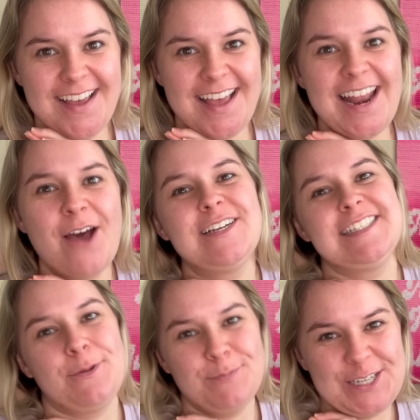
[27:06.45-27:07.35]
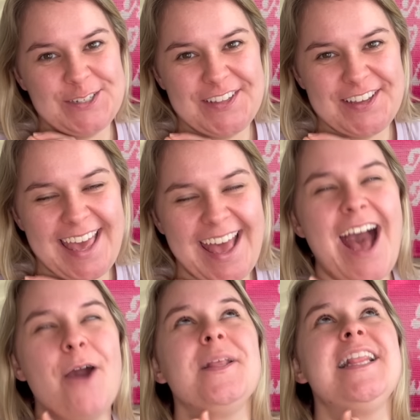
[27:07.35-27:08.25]
and how it has helped you. Okay,
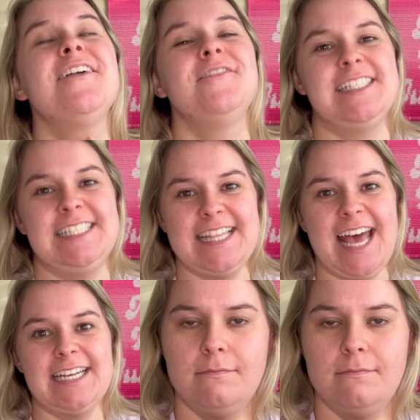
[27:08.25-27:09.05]
I would love to see that.